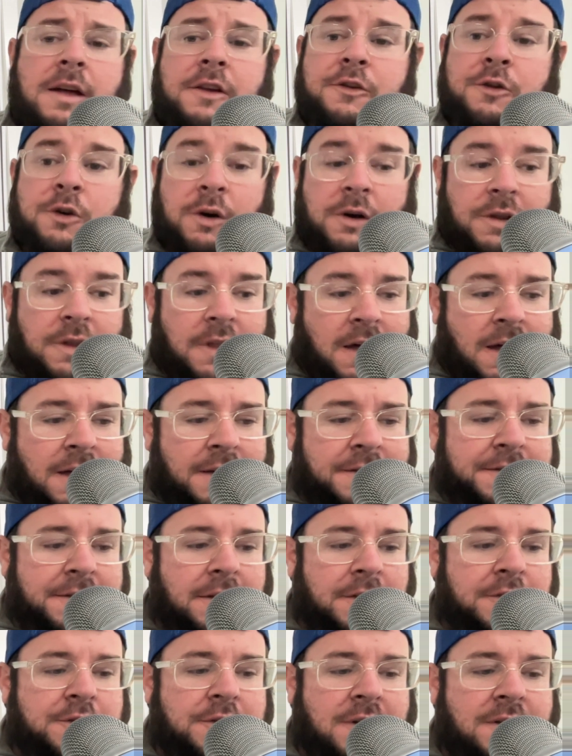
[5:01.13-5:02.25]
Took a loss
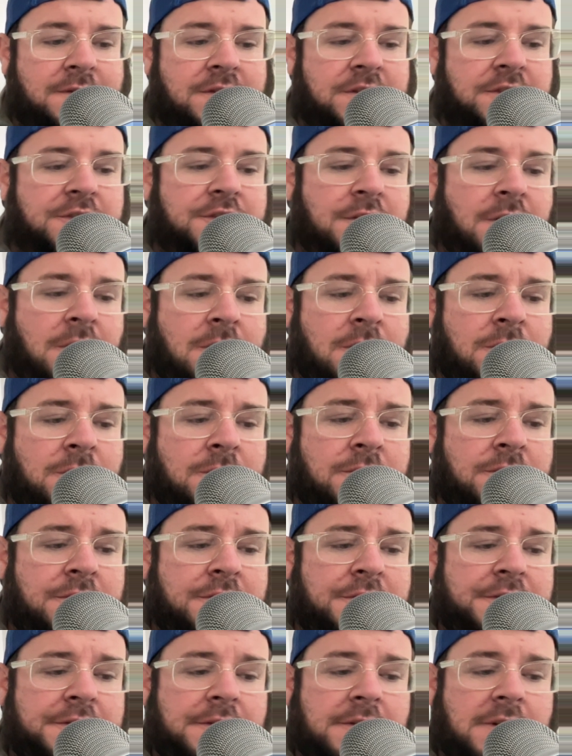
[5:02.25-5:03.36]
on Trevin
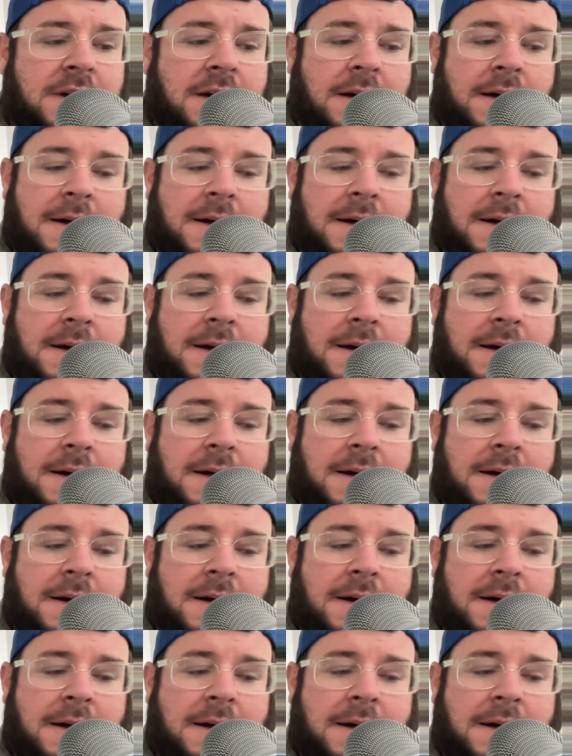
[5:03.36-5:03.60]
Jones.